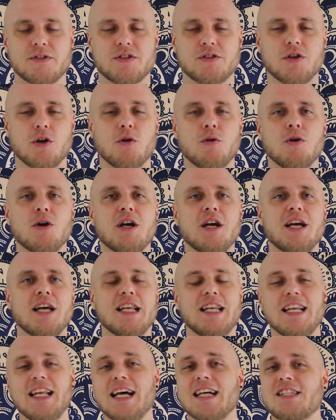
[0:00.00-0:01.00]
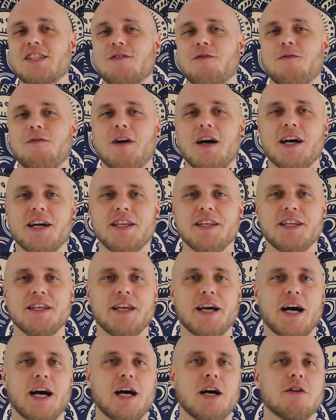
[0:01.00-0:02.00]
So let's find
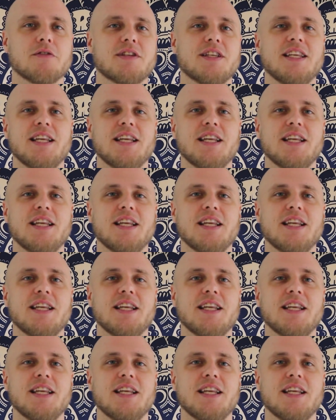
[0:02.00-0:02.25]
it out.